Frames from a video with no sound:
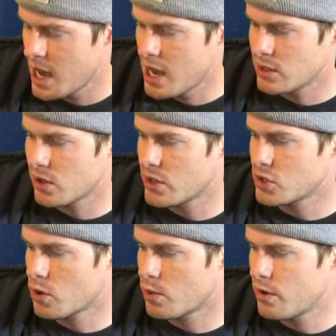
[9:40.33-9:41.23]
So
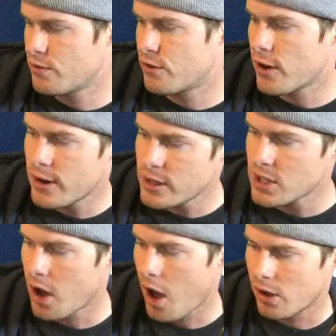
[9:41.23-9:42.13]
there's a
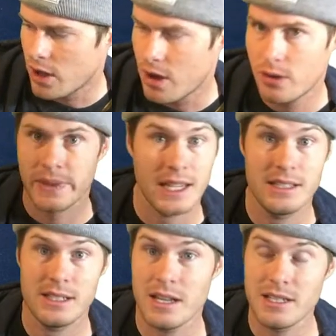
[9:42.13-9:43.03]
reverse holo.
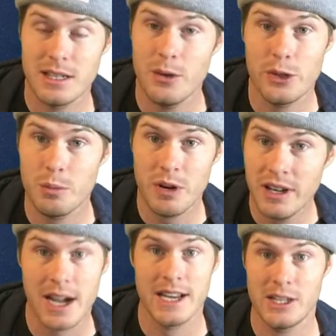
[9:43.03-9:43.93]
This doesn't deal with the
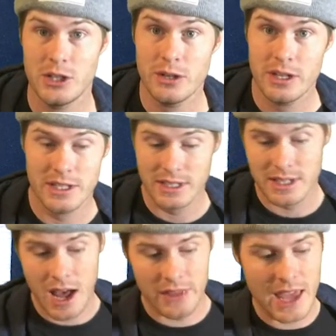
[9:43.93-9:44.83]
print line issue because
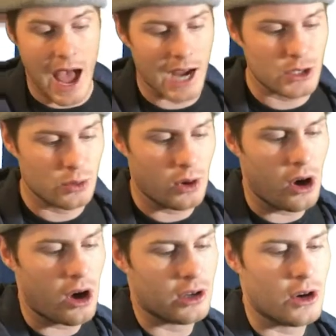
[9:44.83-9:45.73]
it's not the actual
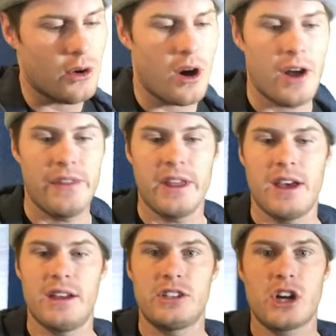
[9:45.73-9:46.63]
holo on
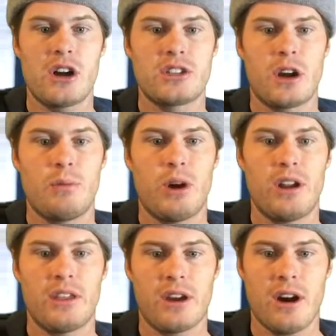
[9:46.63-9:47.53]
the Charizard
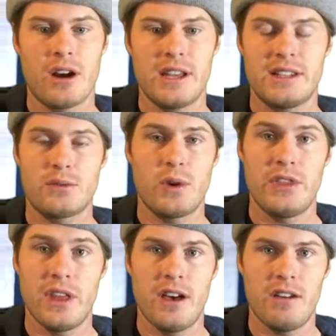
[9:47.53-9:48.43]
part of the card. It's
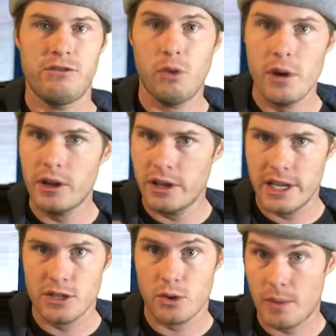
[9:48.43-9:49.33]
when the foil
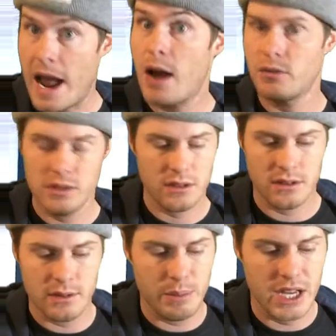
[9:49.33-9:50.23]
is around
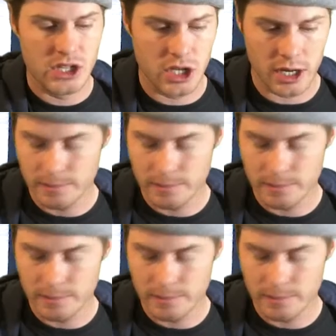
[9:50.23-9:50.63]
the picture.